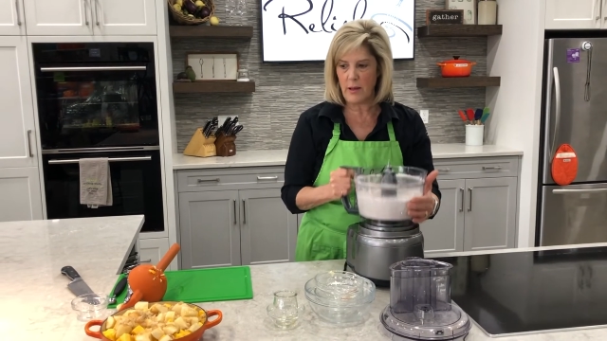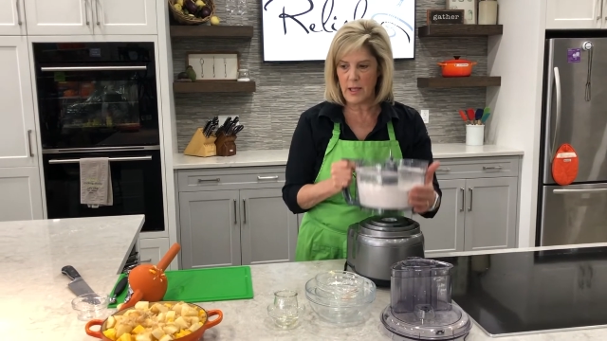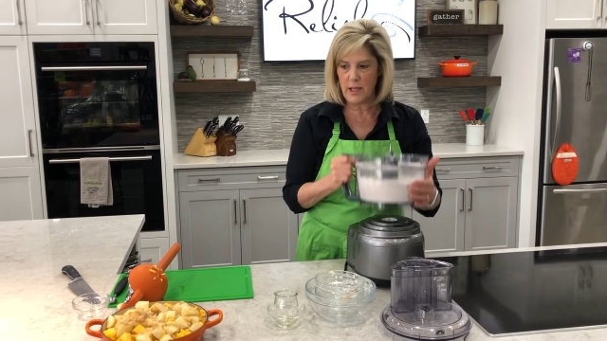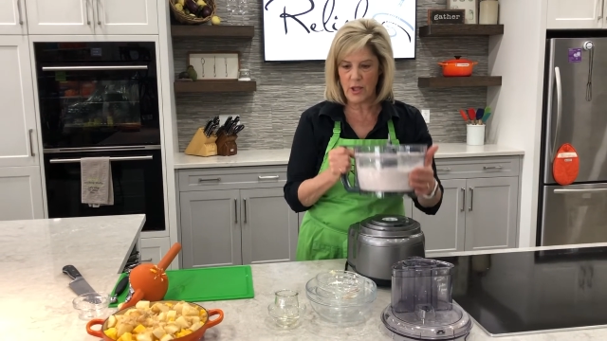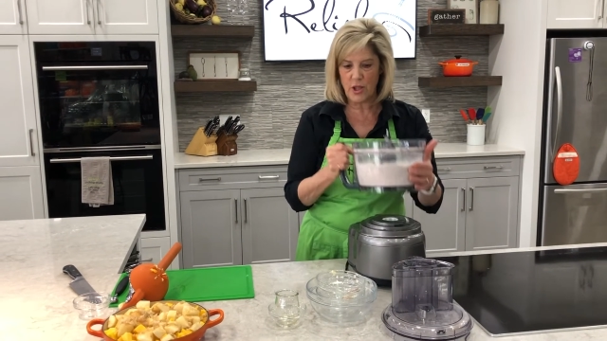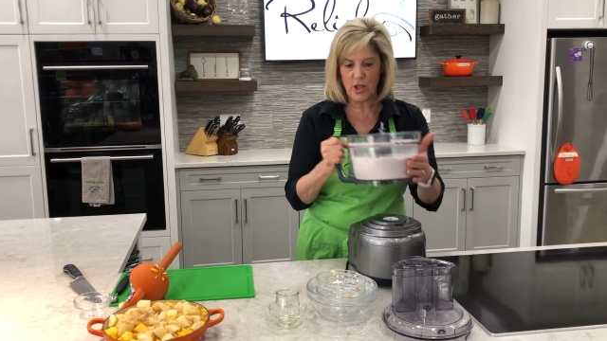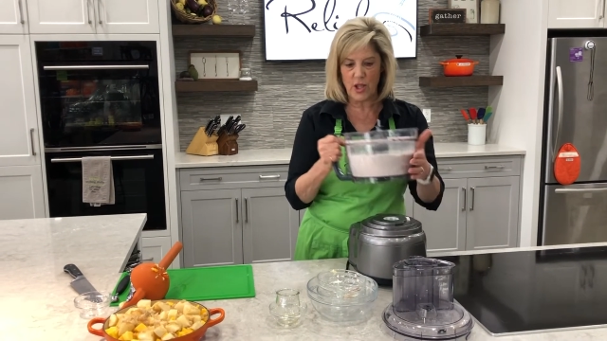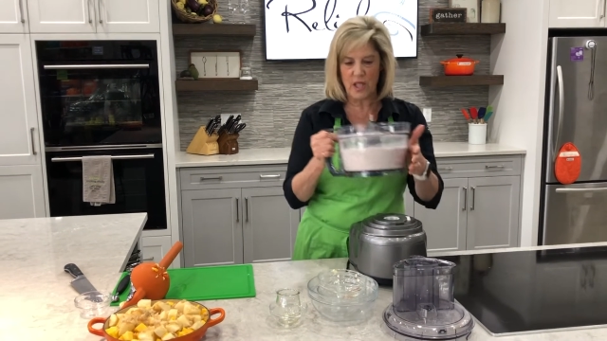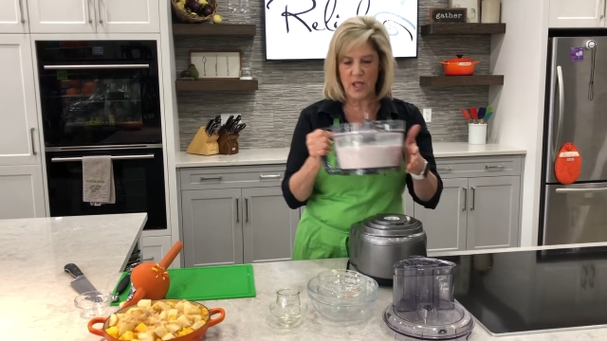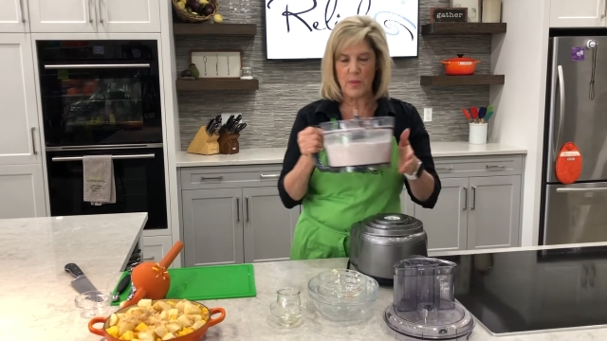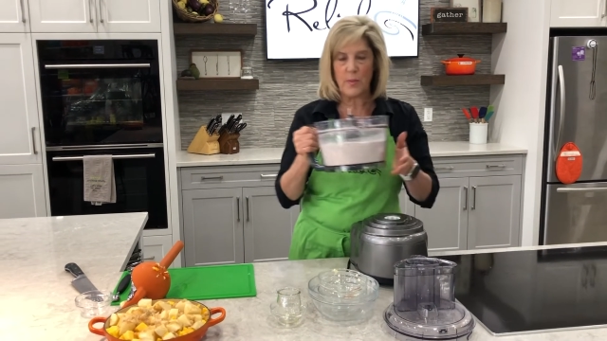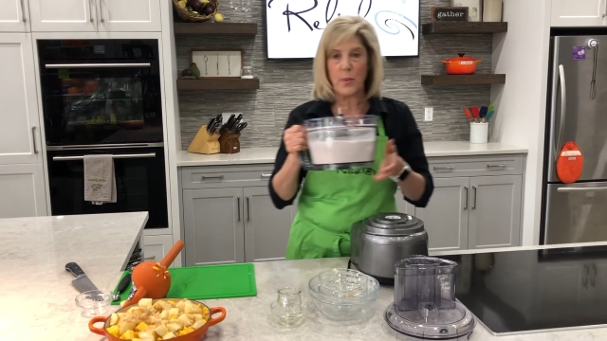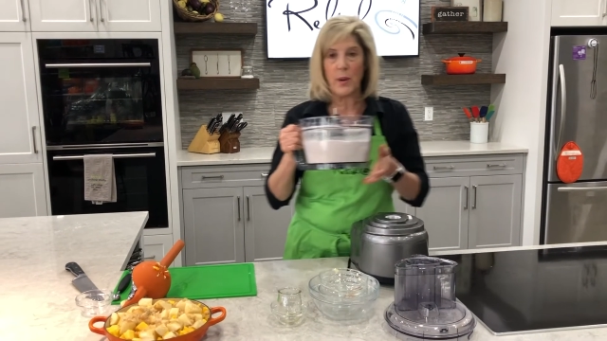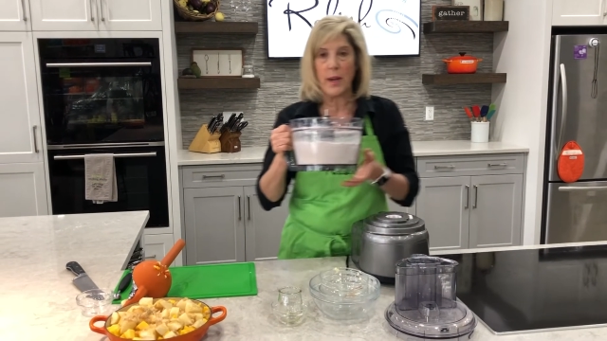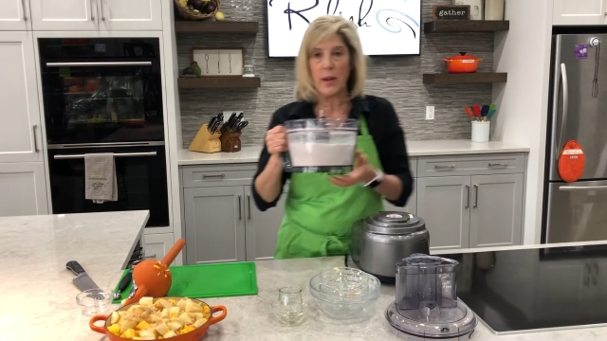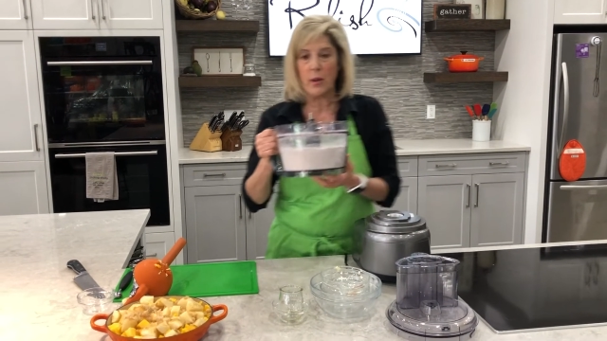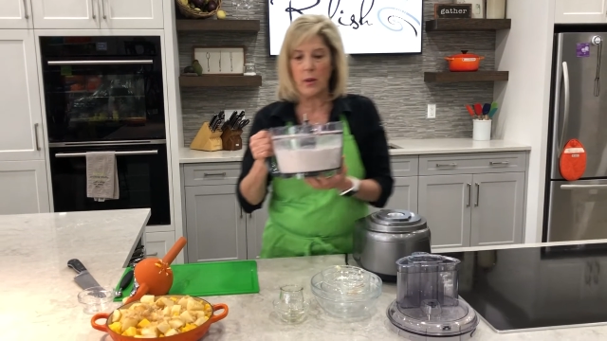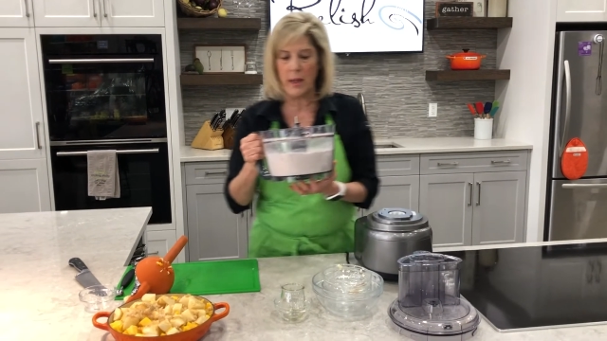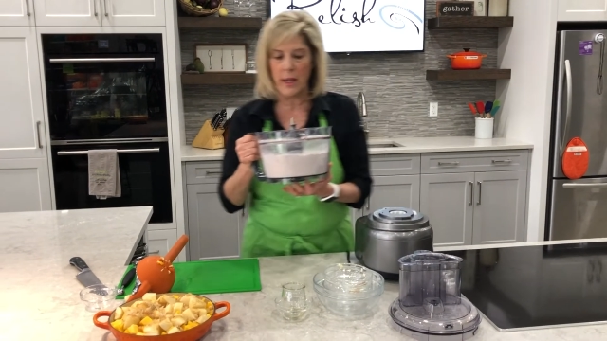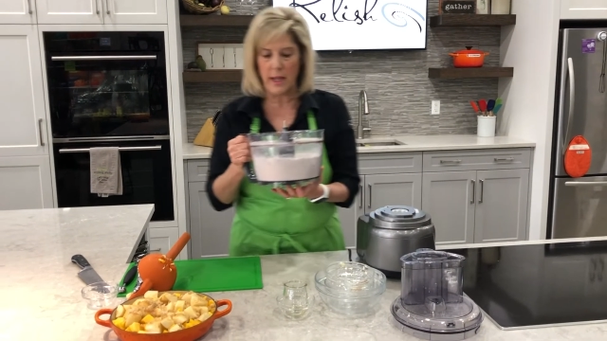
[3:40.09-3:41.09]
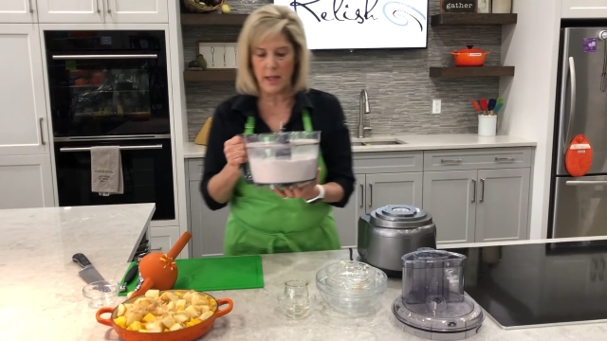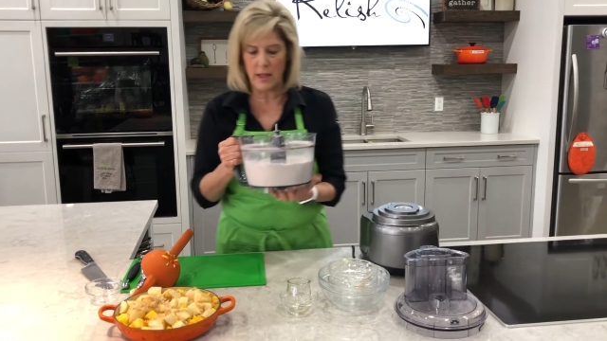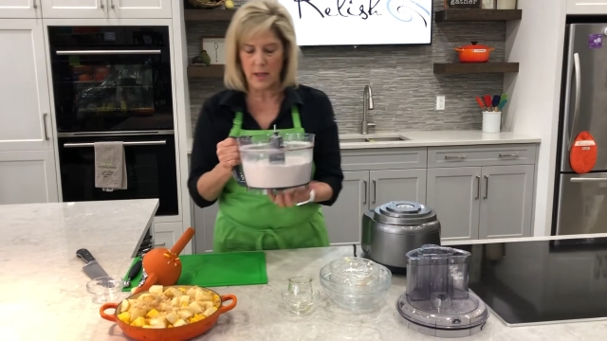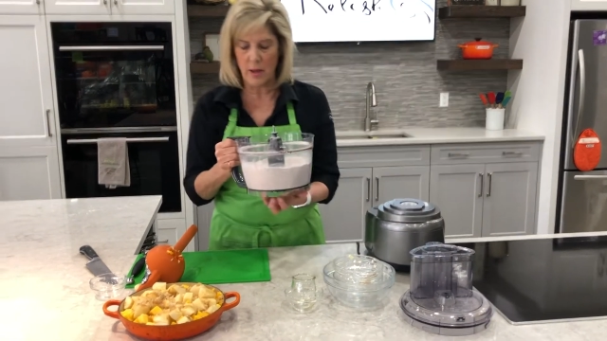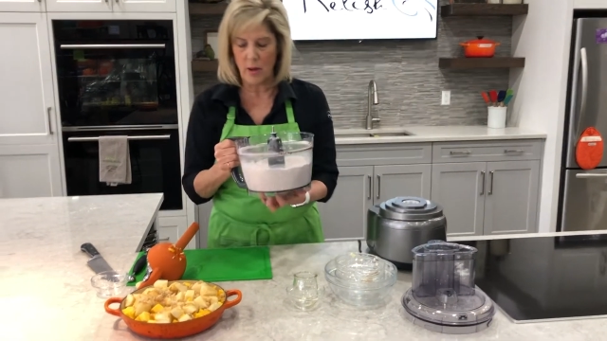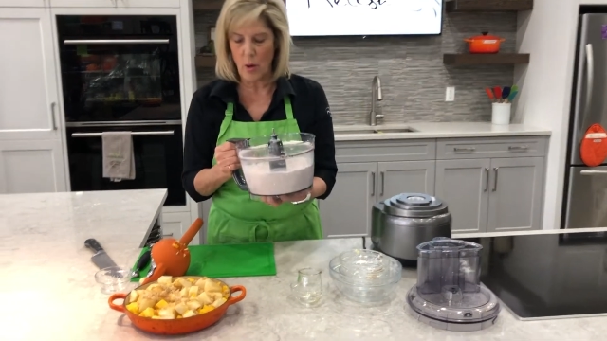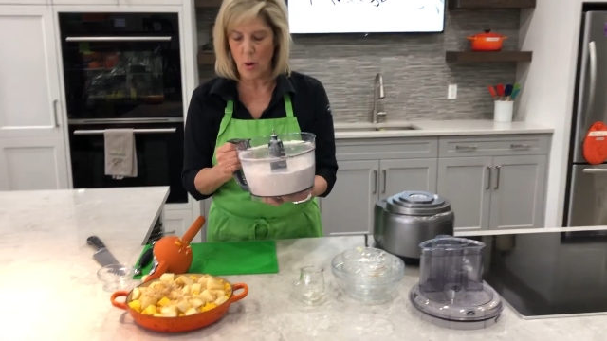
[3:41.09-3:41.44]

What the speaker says: is just sprinkle it